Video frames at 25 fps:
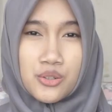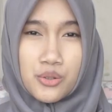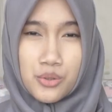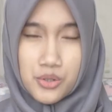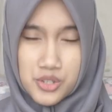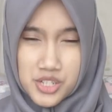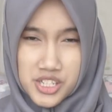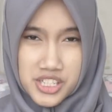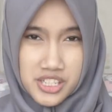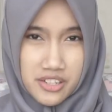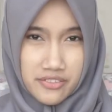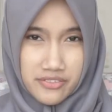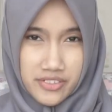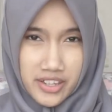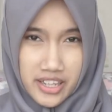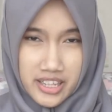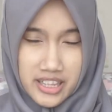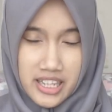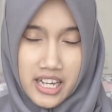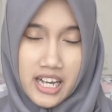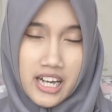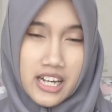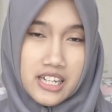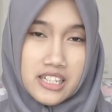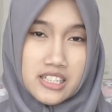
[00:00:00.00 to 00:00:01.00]
or stuff like
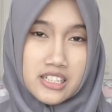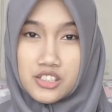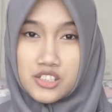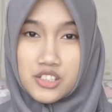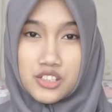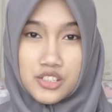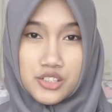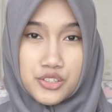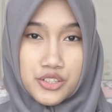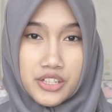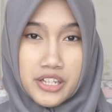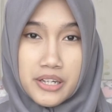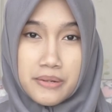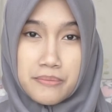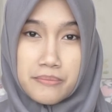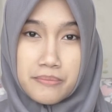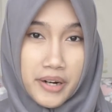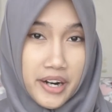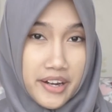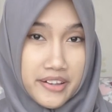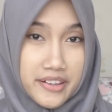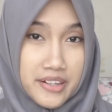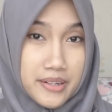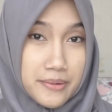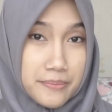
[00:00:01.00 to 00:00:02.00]
that, you can
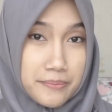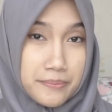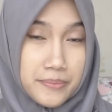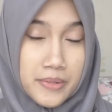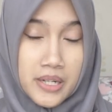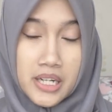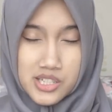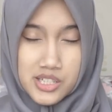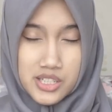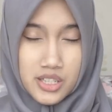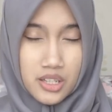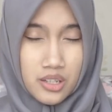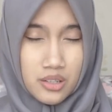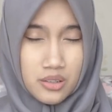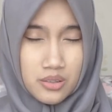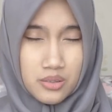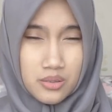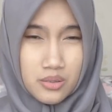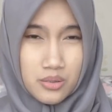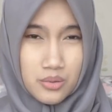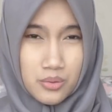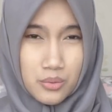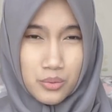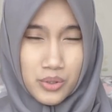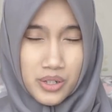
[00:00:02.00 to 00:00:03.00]
buy them. So
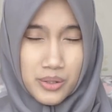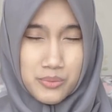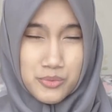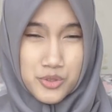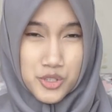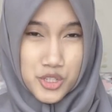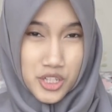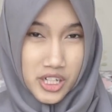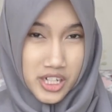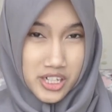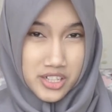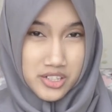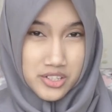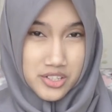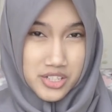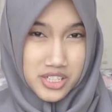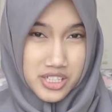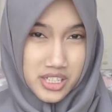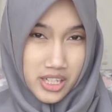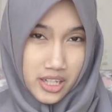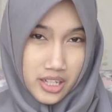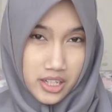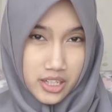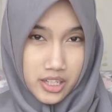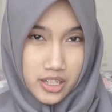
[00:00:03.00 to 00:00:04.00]
what I'm trying to
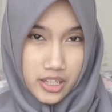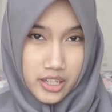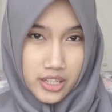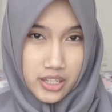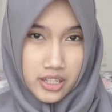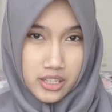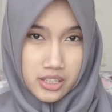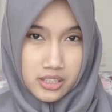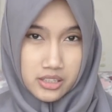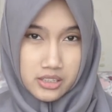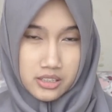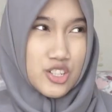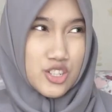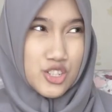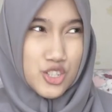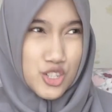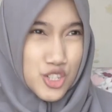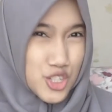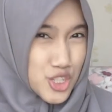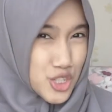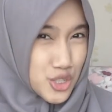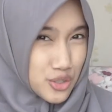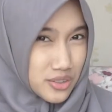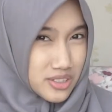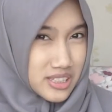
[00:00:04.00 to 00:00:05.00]
say here,
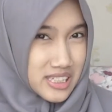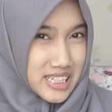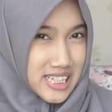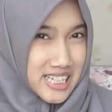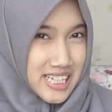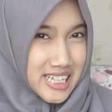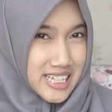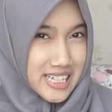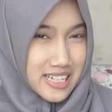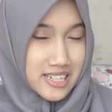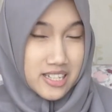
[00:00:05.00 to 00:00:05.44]
usually in